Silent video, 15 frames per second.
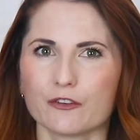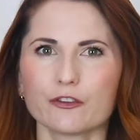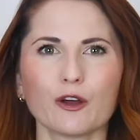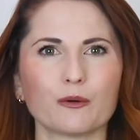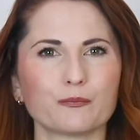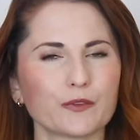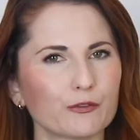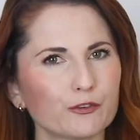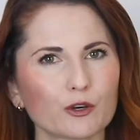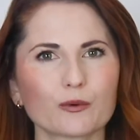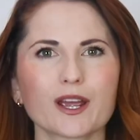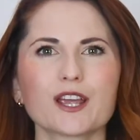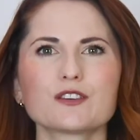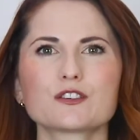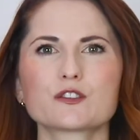So if you're
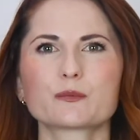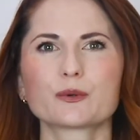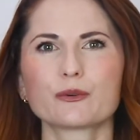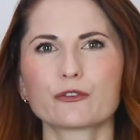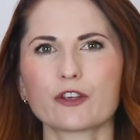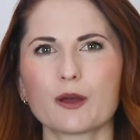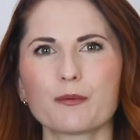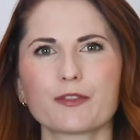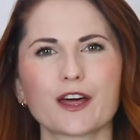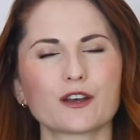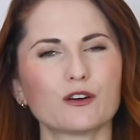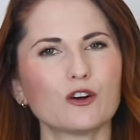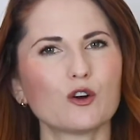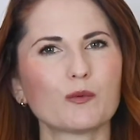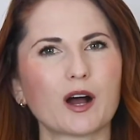ready to spruce up that
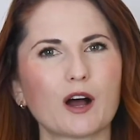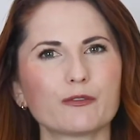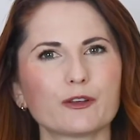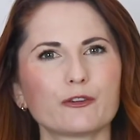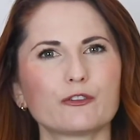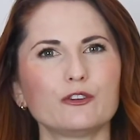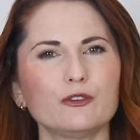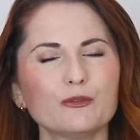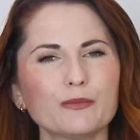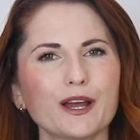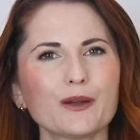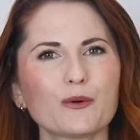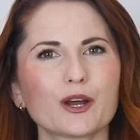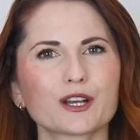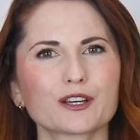home office, you
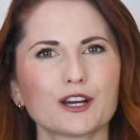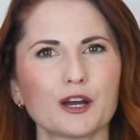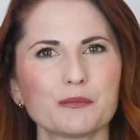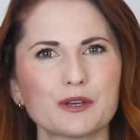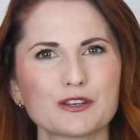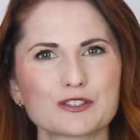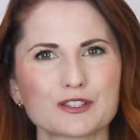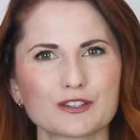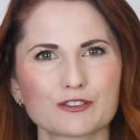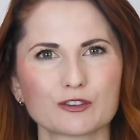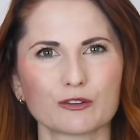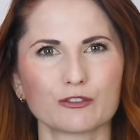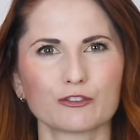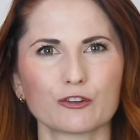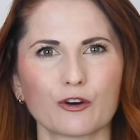might want to come into this
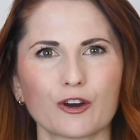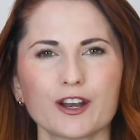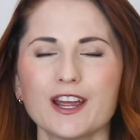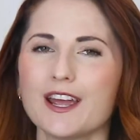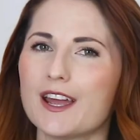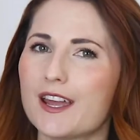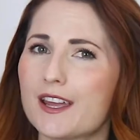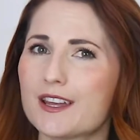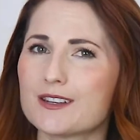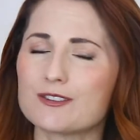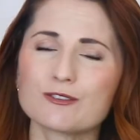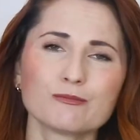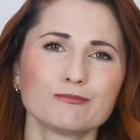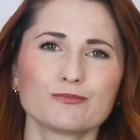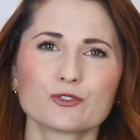new store and
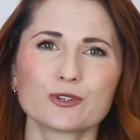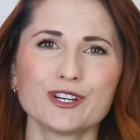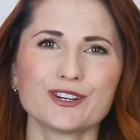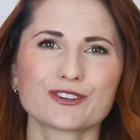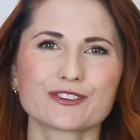treat